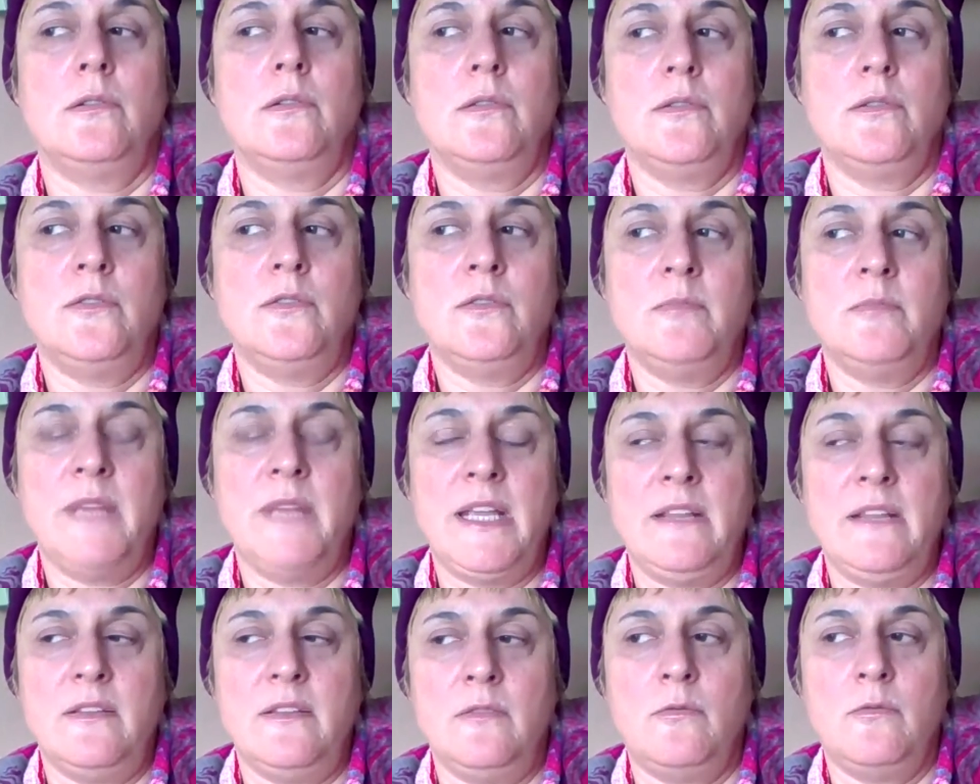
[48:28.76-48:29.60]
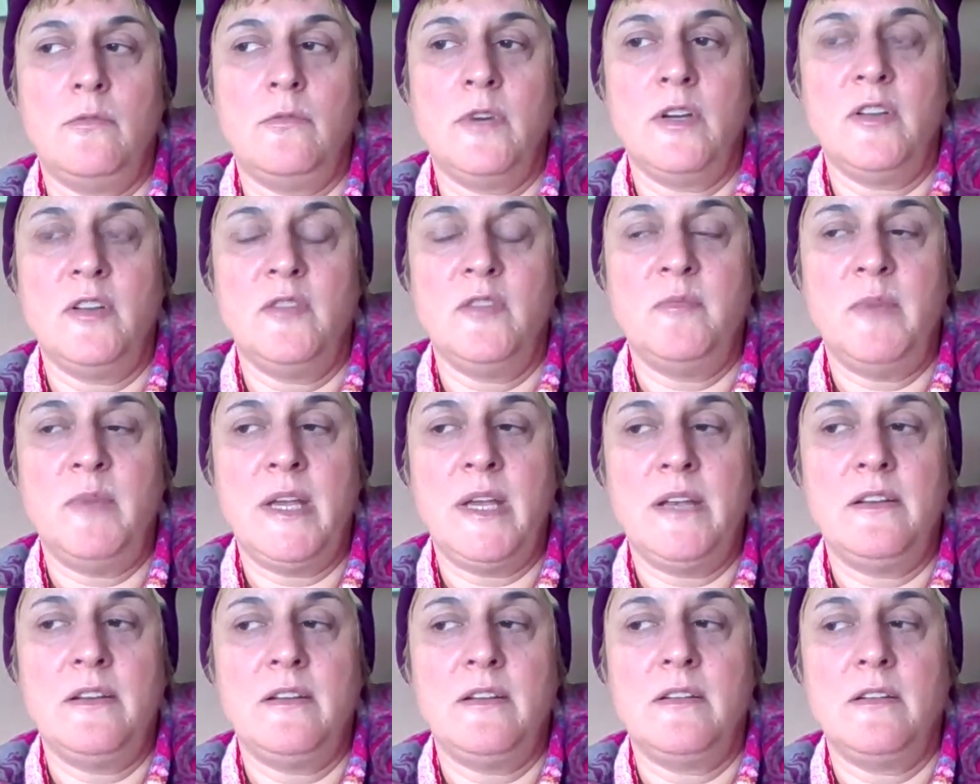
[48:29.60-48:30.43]
to make the world
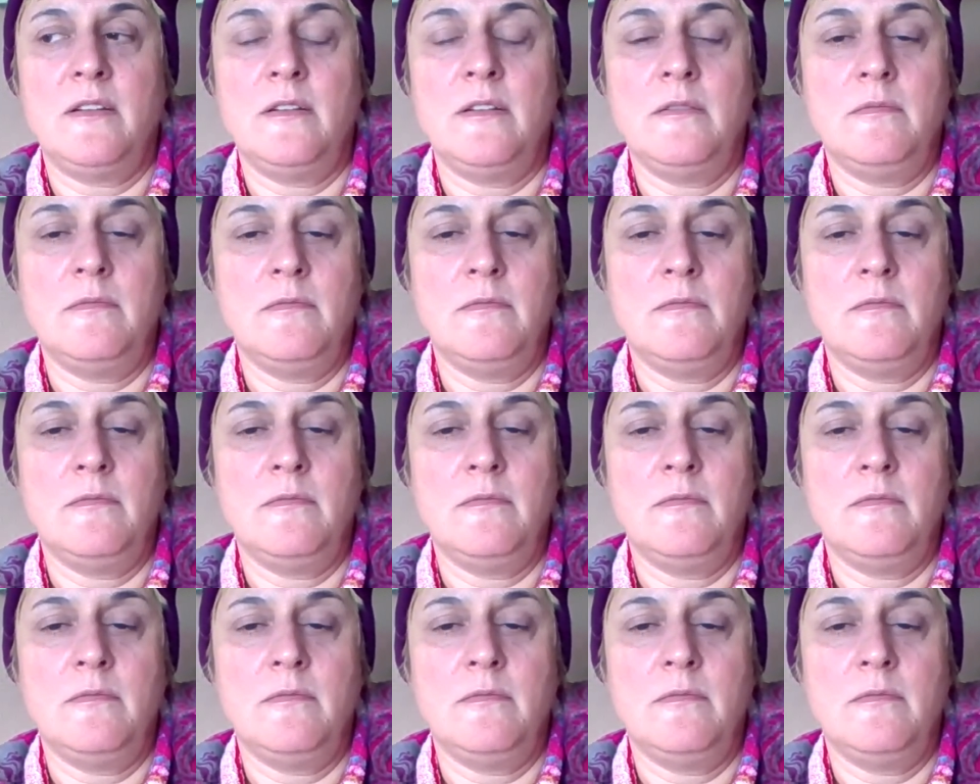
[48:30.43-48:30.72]
better.